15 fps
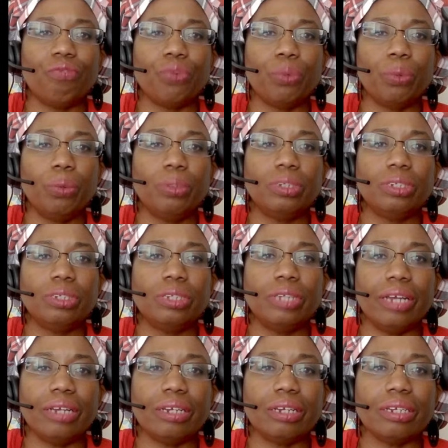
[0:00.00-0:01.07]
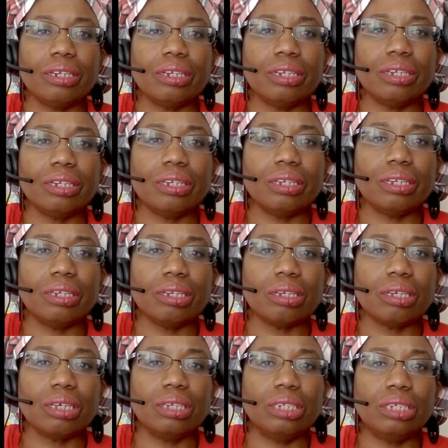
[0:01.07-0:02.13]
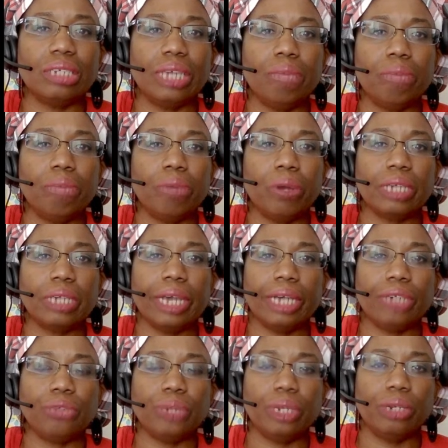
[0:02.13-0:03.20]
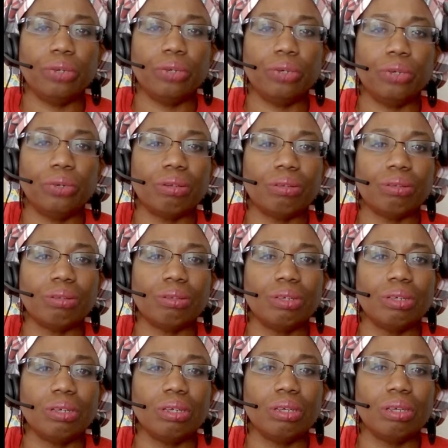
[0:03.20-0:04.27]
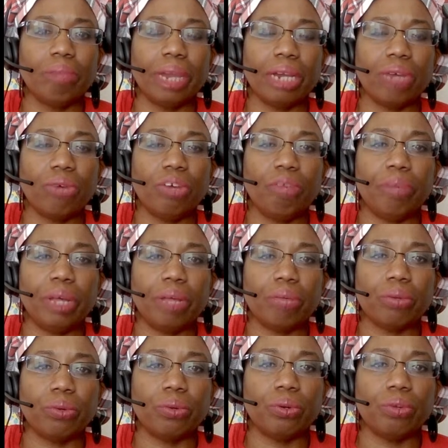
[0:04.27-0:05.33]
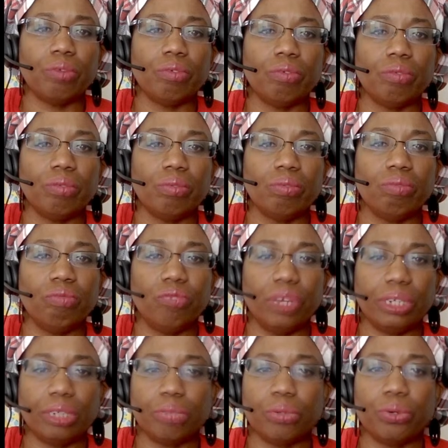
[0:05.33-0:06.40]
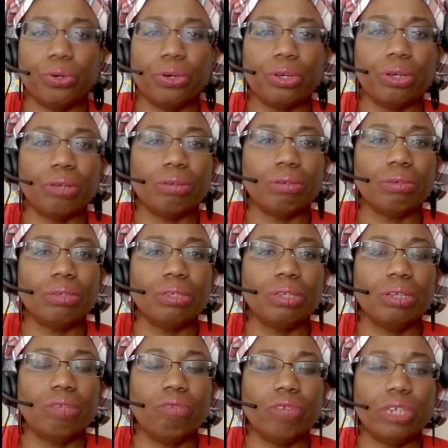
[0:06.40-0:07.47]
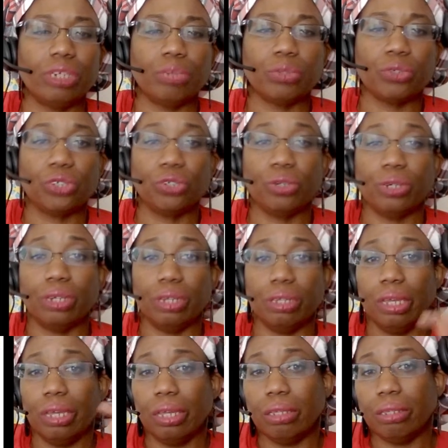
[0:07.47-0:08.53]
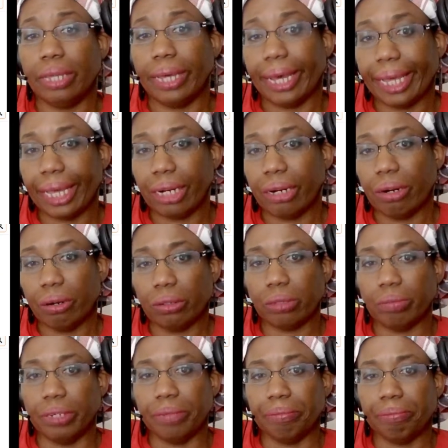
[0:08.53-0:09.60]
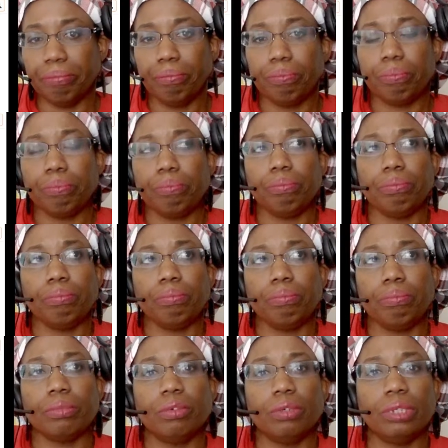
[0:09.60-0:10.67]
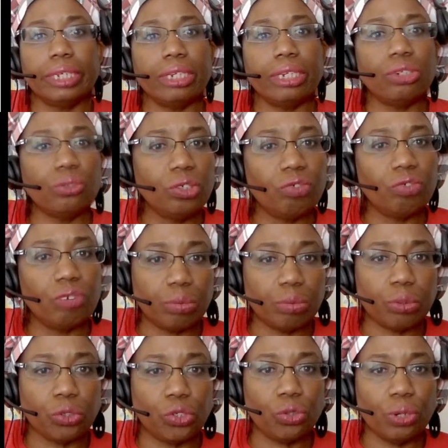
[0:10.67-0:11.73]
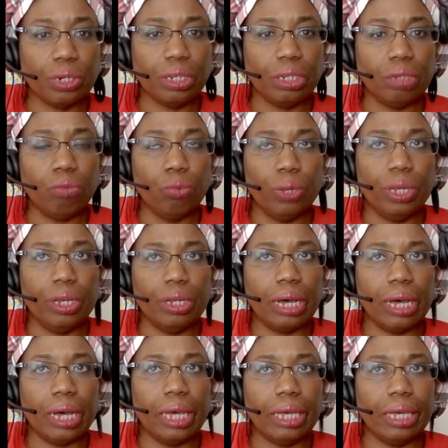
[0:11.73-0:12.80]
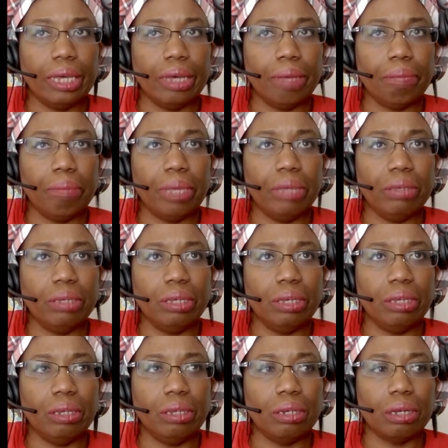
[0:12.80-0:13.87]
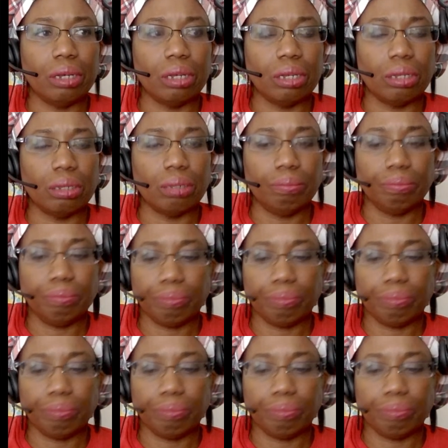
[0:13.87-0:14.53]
Foods that contain partially hydrogenated oil, microwave popcorn, vegetable oil, vegetable shortening. That kind of hurts me because I do use vegetable shortening when I am making pie